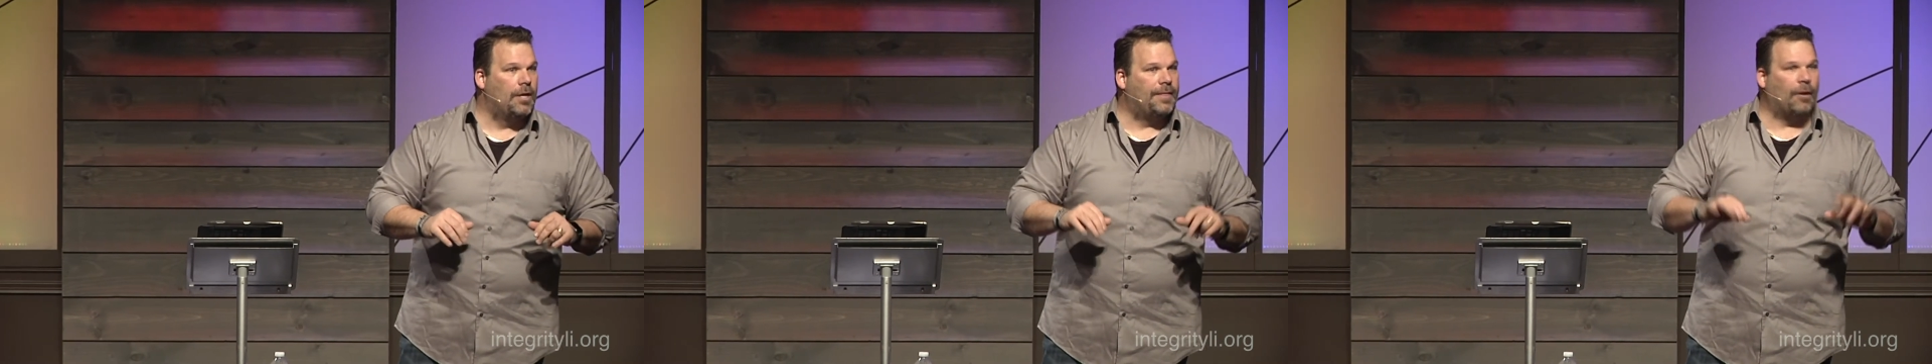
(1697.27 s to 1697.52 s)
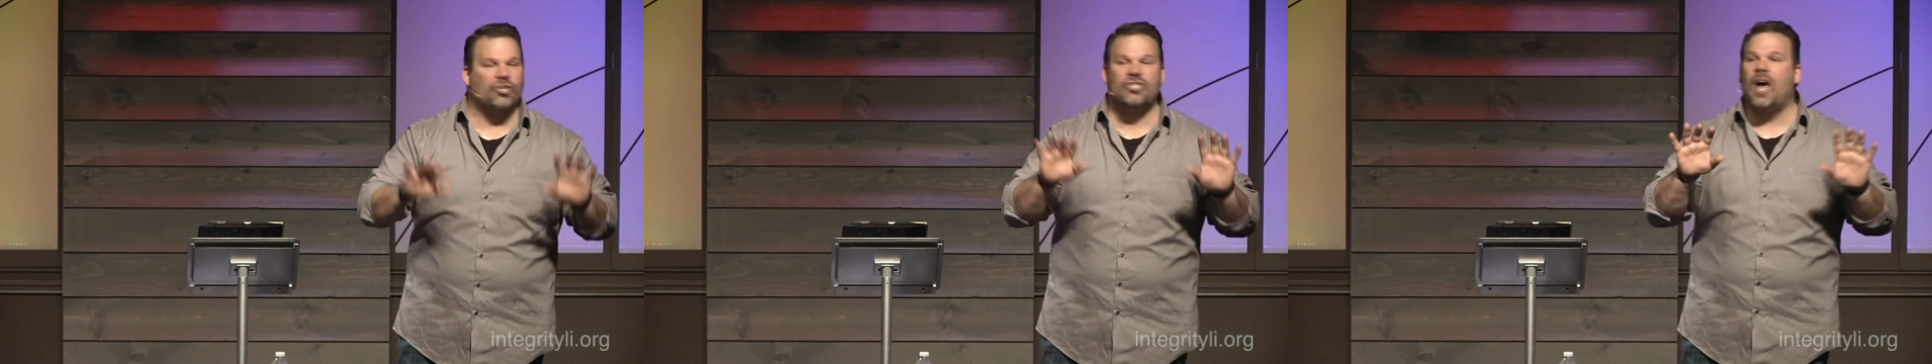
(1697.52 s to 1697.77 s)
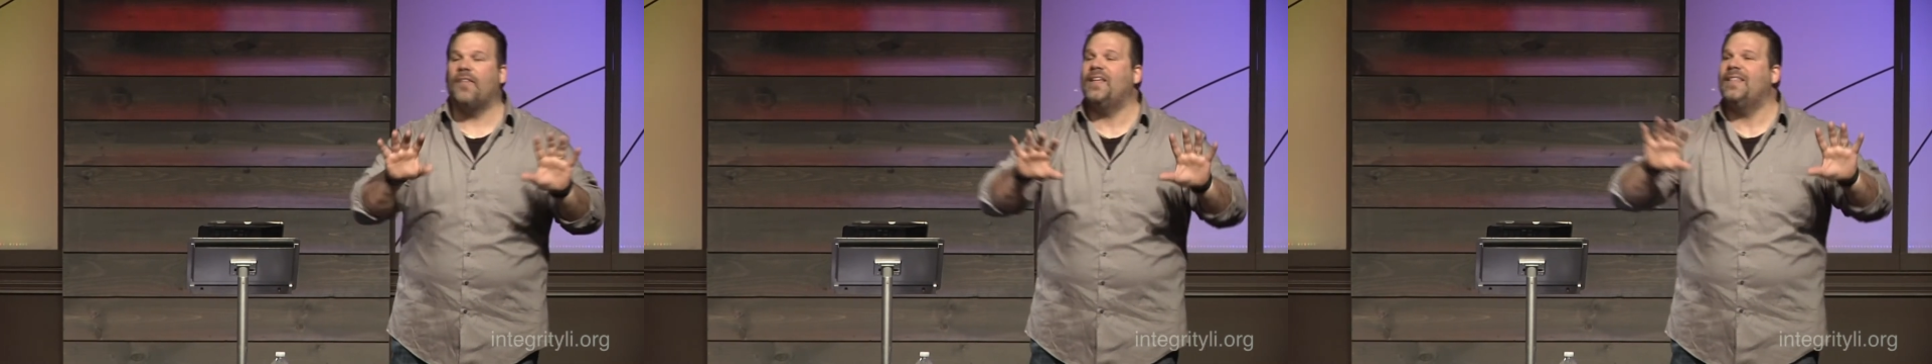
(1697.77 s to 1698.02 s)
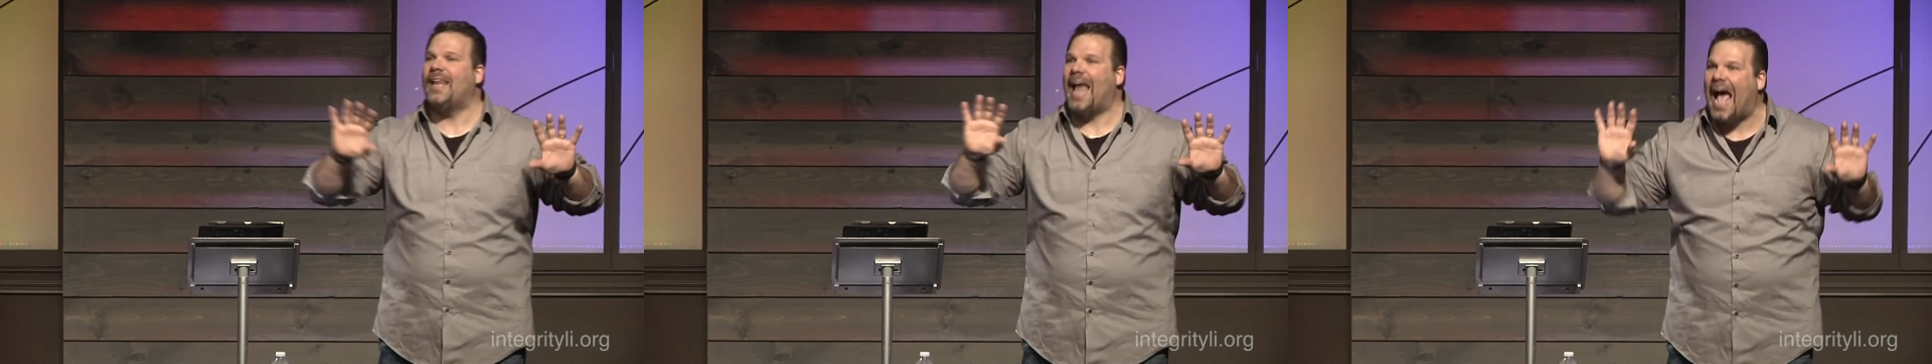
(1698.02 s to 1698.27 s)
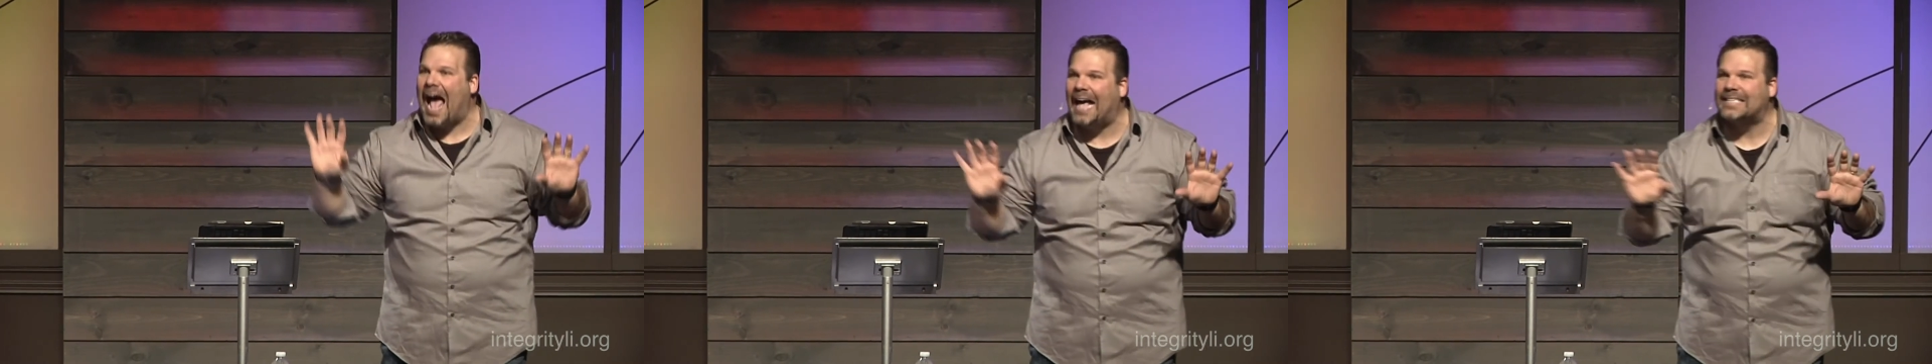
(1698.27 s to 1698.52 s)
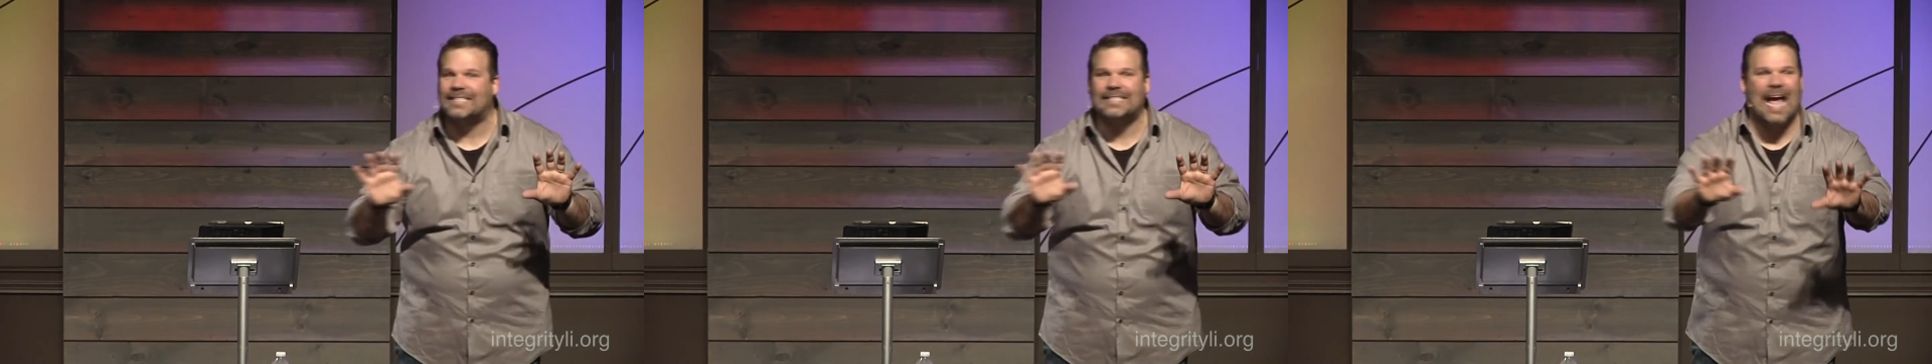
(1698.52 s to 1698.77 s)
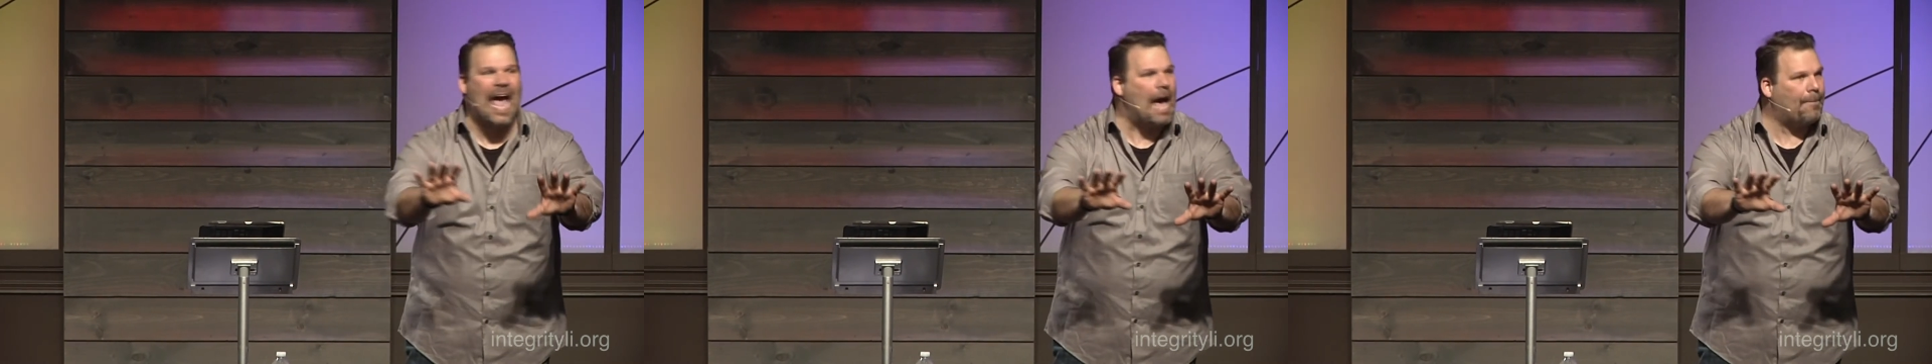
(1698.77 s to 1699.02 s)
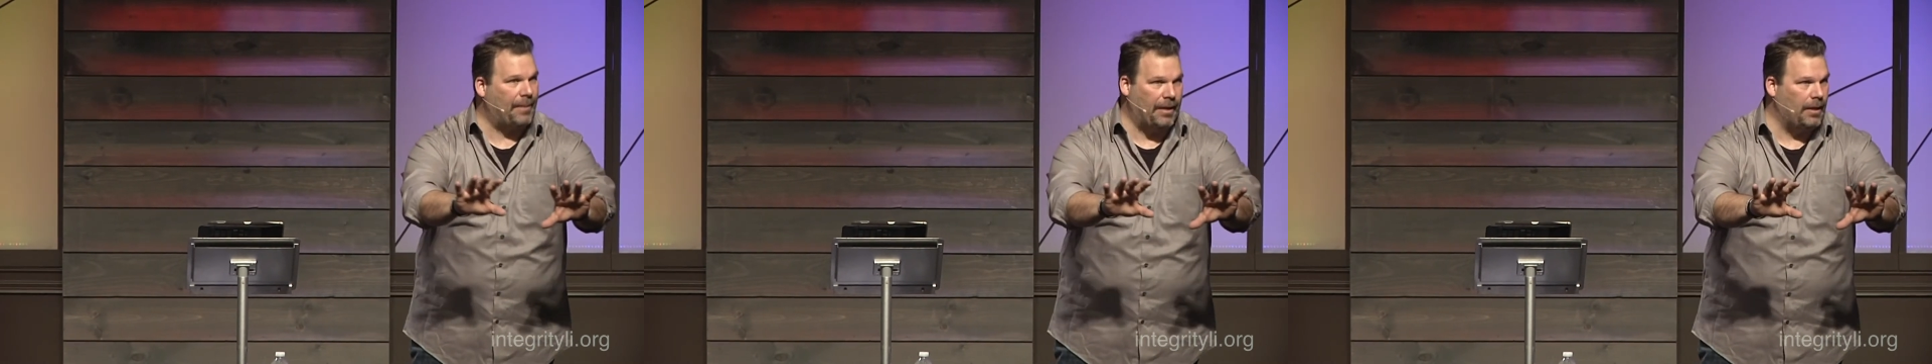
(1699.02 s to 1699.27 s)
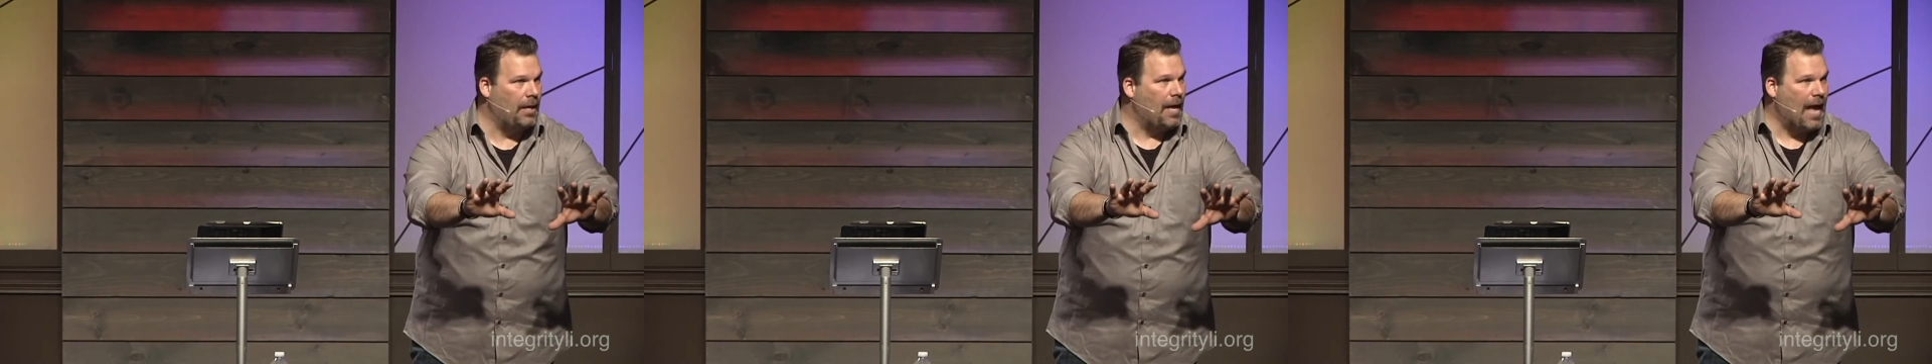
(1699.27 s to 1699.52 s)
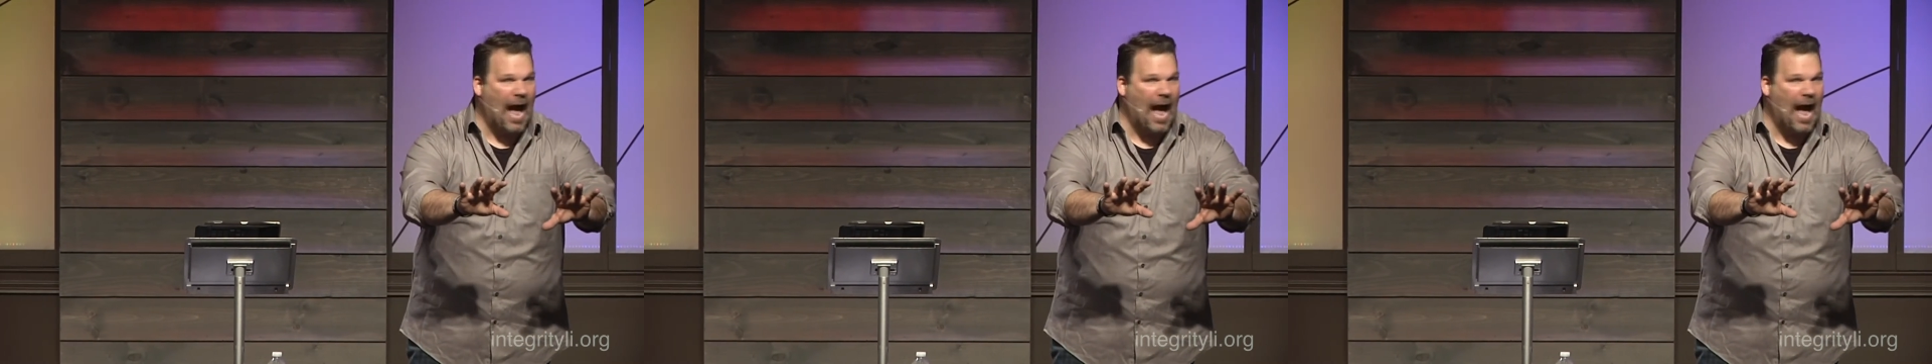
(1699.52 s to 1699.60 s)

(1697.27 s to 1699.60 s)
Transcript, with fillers: There is nothing that has to happen